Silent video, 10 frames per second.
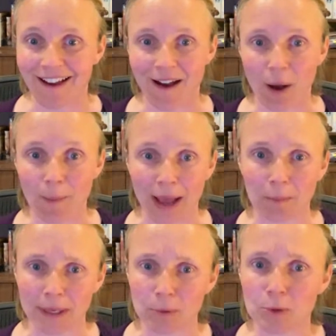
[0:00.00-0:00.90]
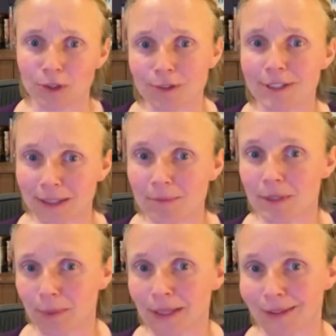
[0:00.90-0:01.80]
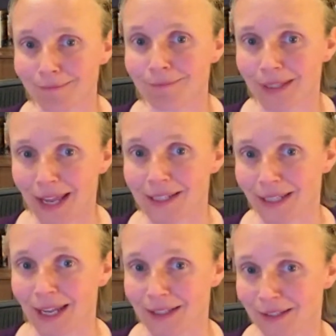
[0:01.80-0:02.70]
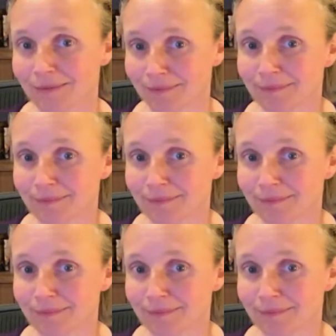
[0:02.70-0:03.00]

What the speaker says: and people do seem to be getting it.